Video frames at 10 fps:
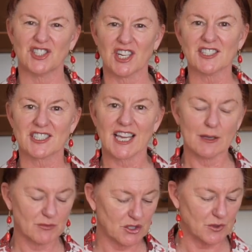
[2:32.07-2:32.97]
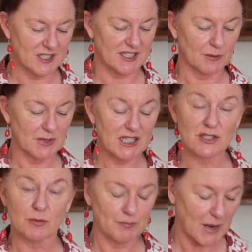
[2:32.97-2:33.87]
just came to a simmer,
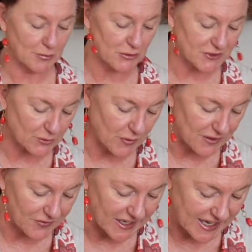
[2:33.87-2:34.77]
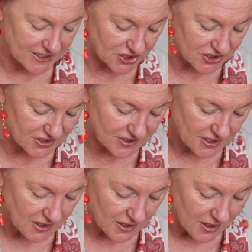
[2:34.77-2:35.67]
little bubbles around the edges.
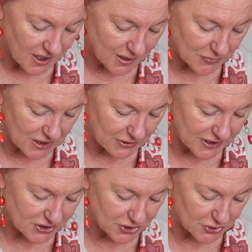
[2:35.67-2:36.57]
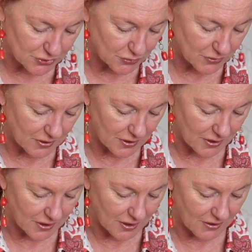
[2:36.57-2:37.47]
I'm going to
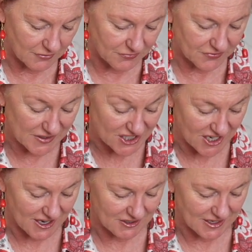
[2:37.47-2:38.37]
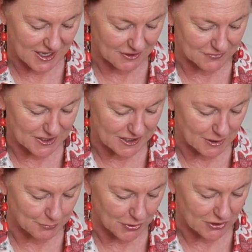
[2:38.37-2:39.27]
fish out our
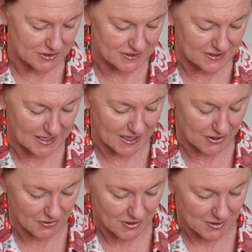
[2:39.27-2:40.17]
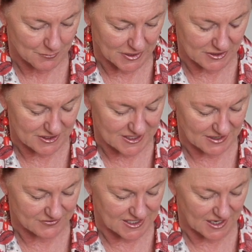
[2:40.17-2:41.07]
vanilla pods now, because
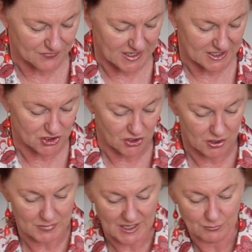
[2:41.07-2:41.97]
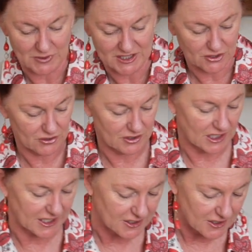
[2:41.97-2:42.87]
they've done their job, and we
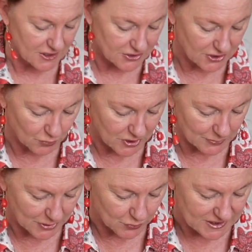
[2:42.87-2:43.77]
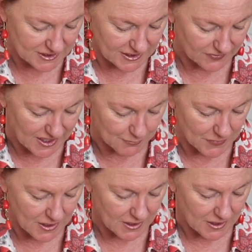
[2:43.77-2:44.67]
certainly don't want to be whisking them
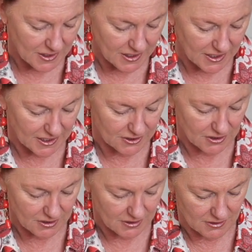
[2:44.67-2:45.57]
in.